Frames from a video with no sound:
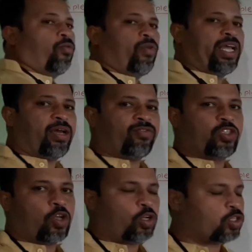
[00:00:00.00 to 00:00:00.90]
y of
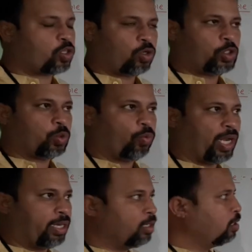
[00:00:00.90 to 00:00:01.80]
0 is equals to
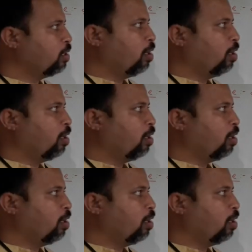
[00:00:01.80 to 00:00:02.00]
1